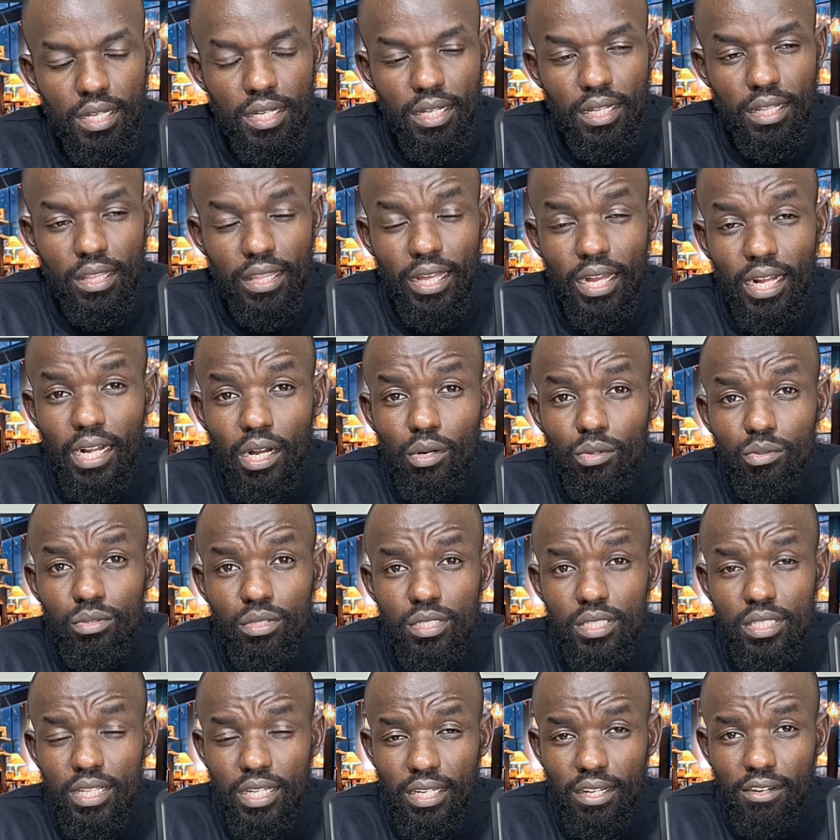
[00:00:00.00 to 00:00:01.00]
the
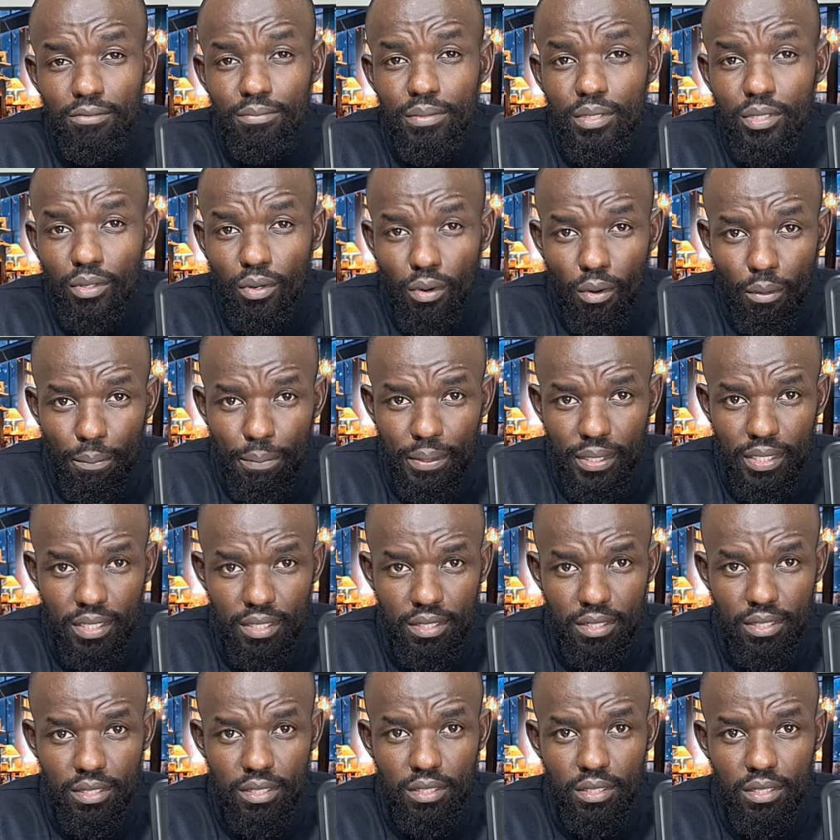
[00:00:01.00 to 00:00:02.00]
accounts that have been
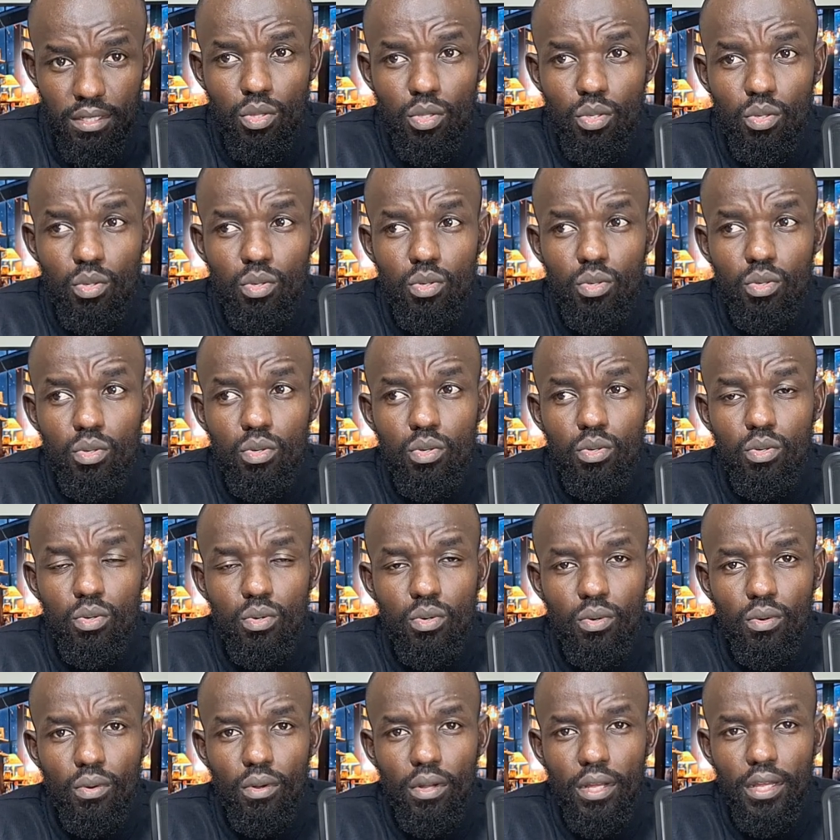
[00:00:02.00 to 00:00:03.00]
opened through
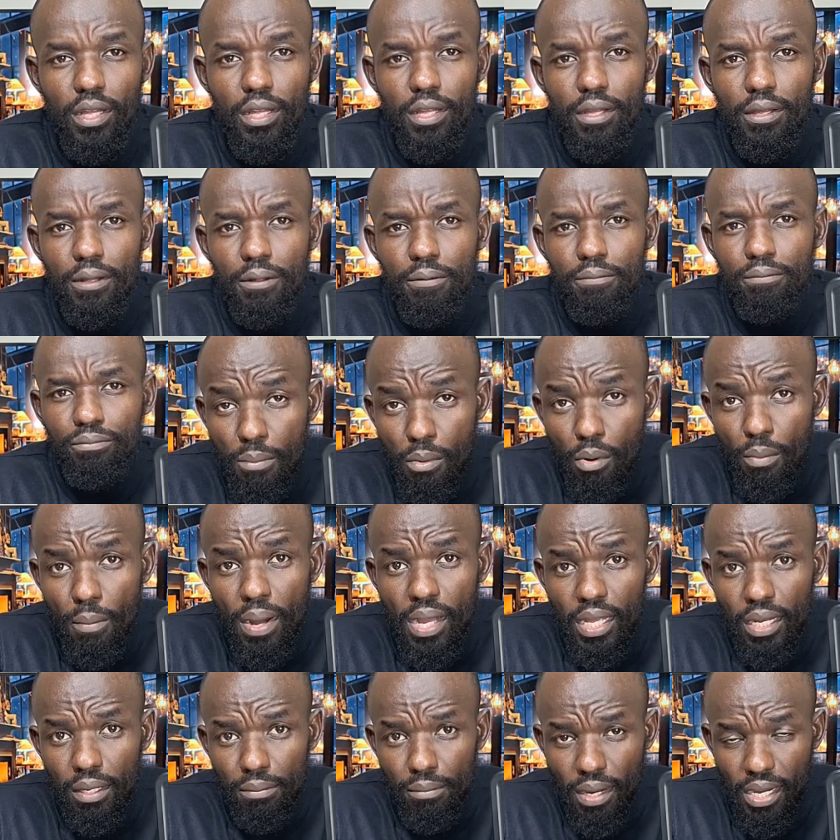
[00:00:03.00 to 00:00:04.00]

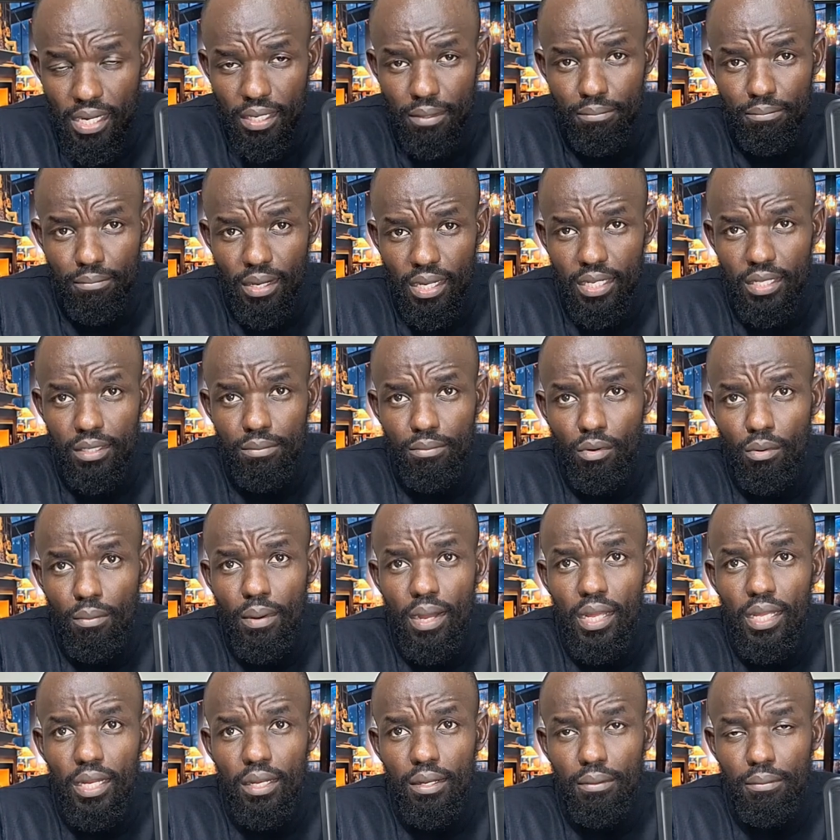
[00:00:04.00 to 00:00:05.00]
mobile
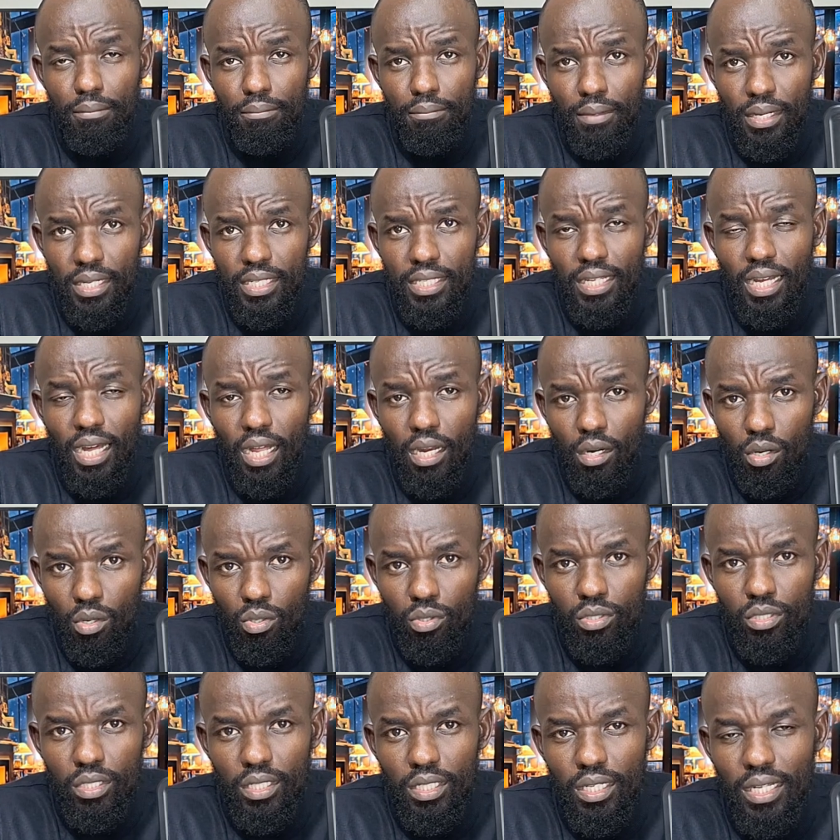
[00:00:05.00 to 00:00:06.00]
money
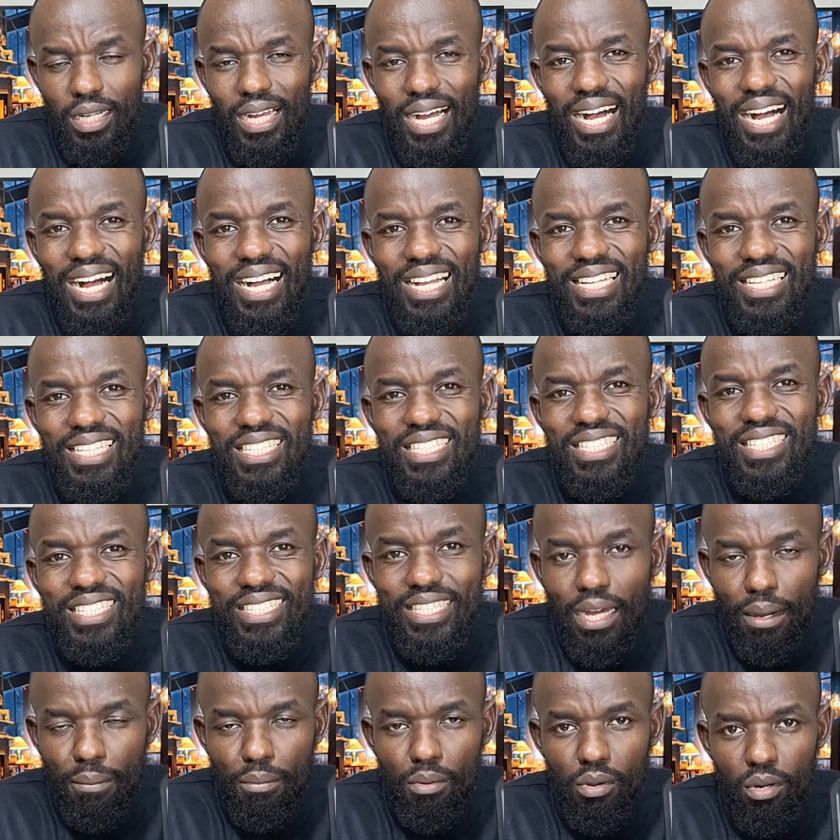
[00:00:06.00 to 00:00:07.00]
alone is
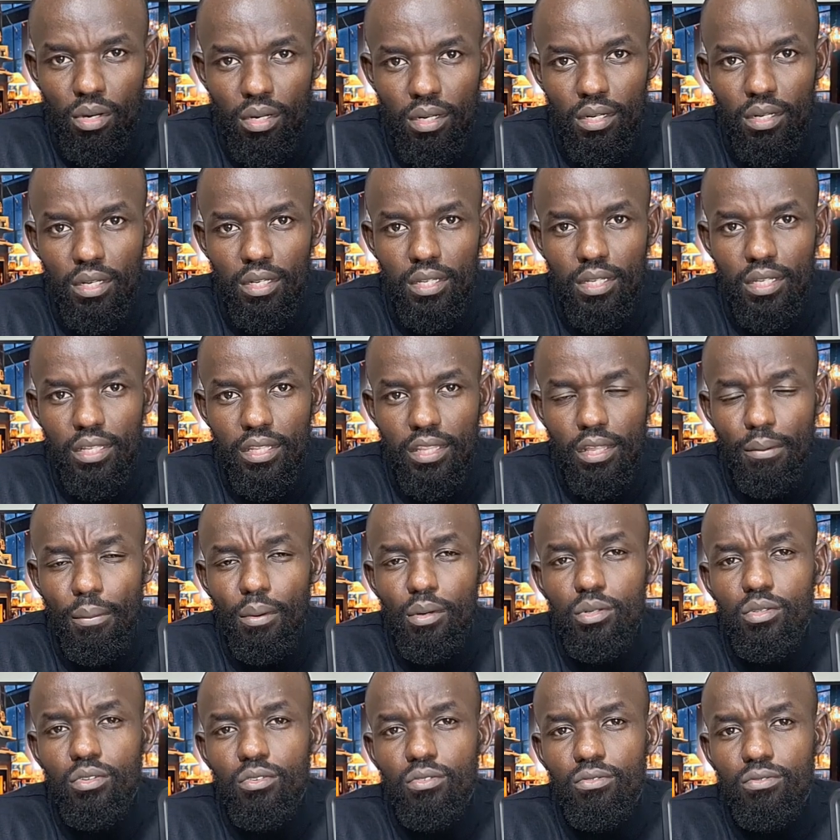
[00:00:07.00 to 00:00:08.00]
double the
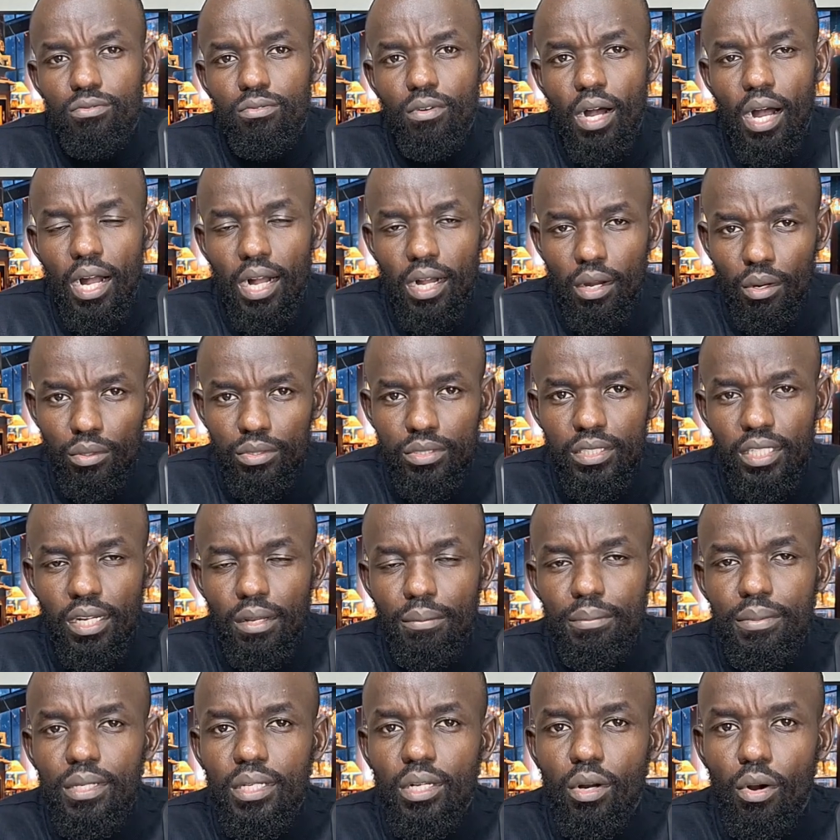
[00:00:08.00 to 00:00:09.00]
amount of accounts that are
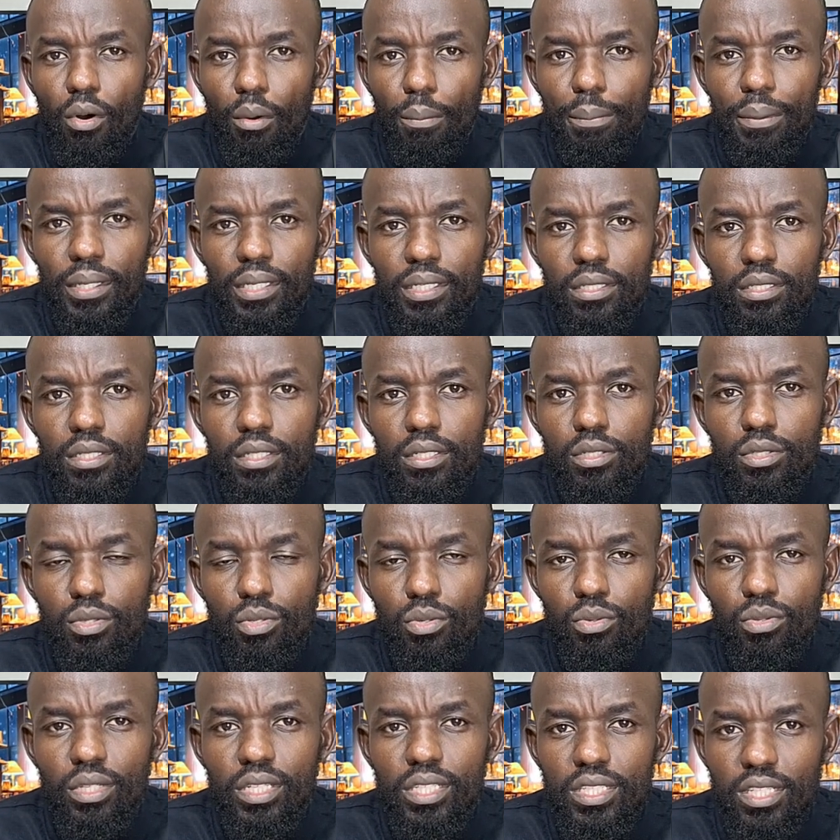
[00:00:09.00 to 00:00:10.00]
being opened
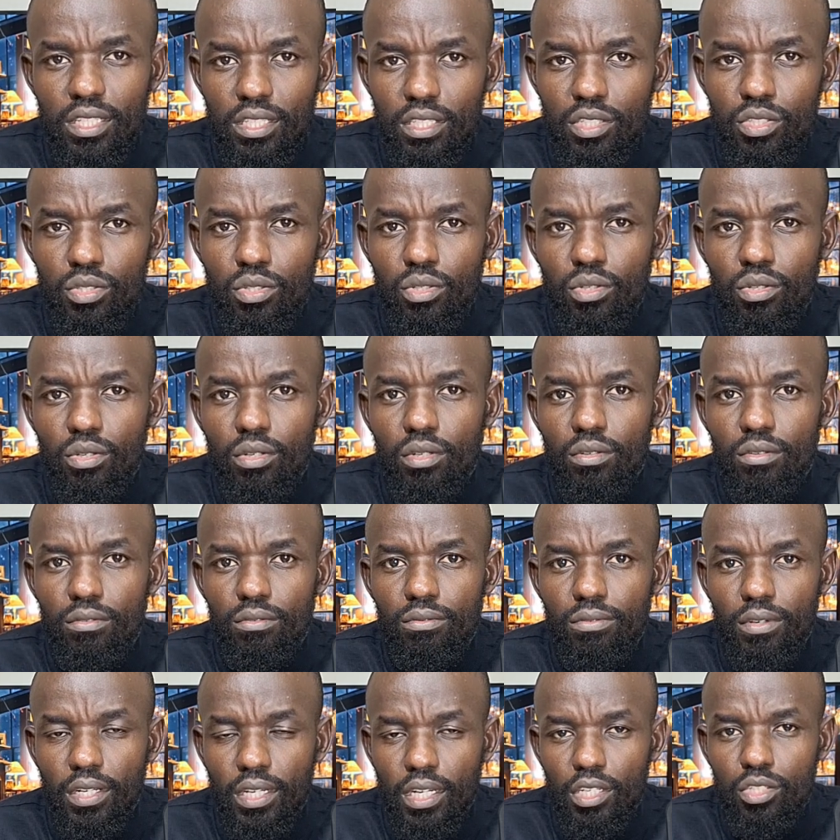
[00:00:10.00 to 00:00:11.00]
through the traditional
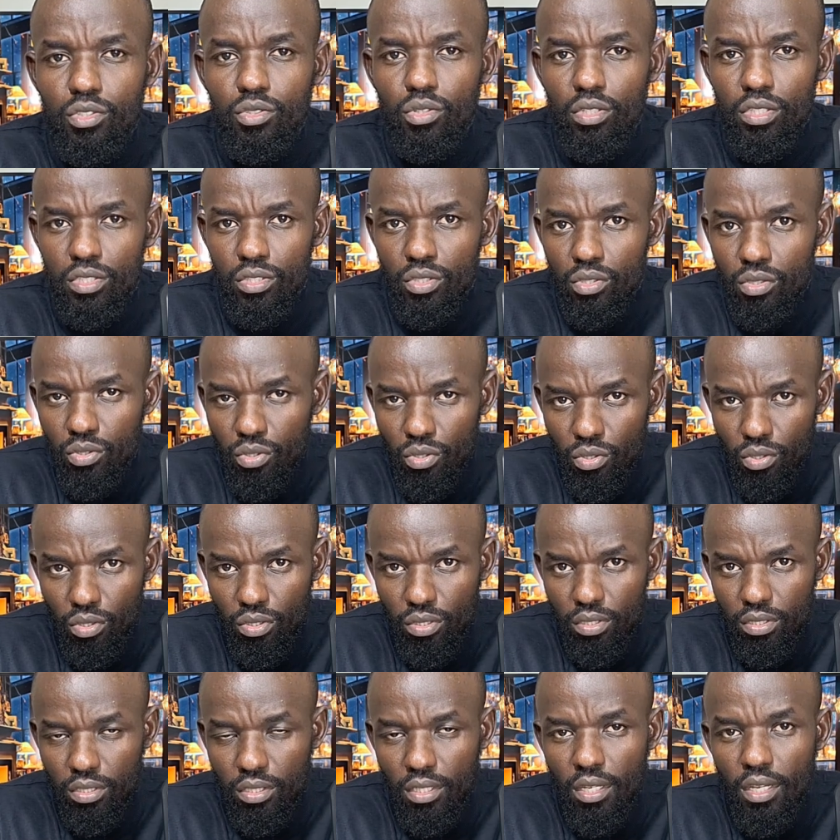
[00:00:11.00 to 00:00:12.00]
financial
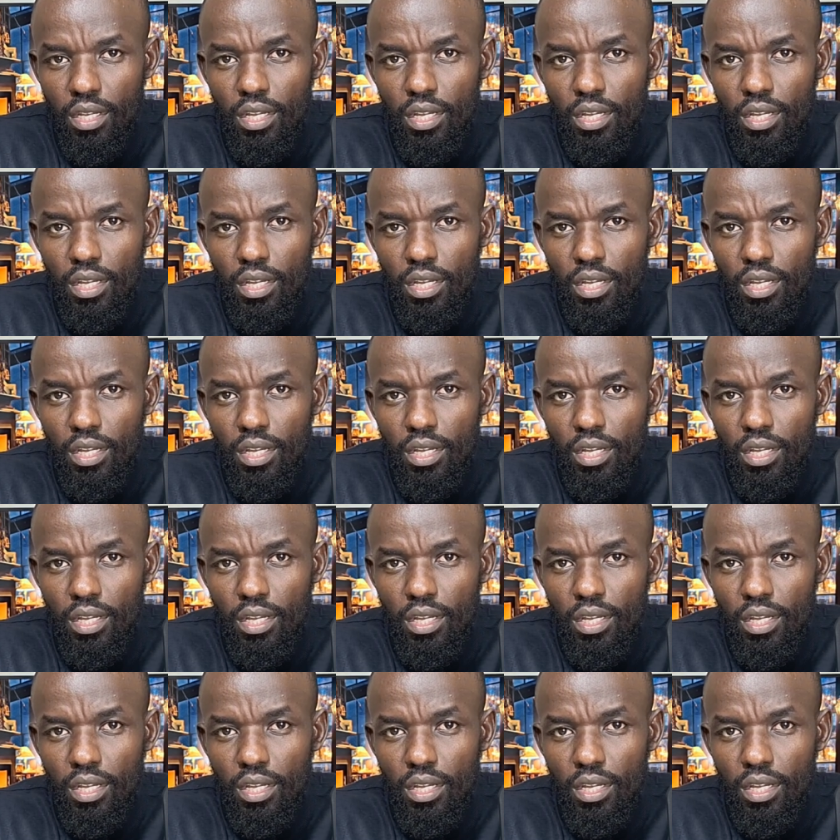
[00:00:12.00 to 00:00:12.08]
institutions.